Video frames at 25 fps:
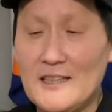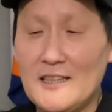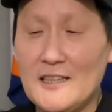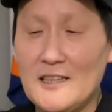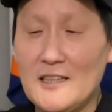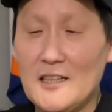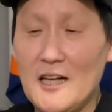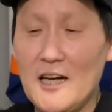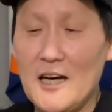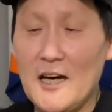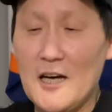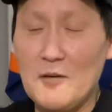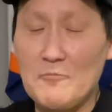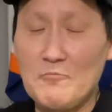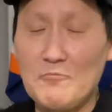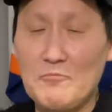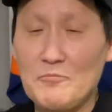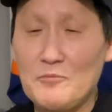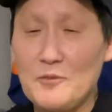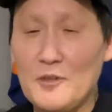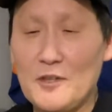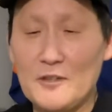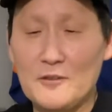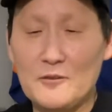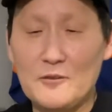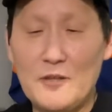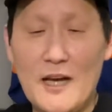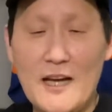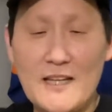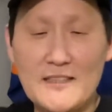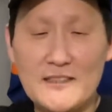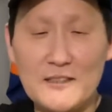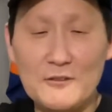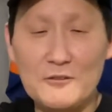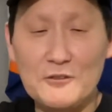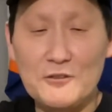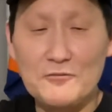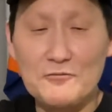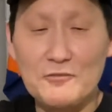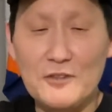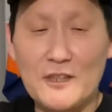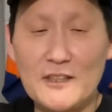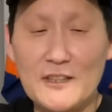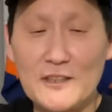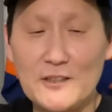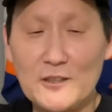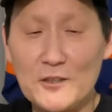Um, but as it was running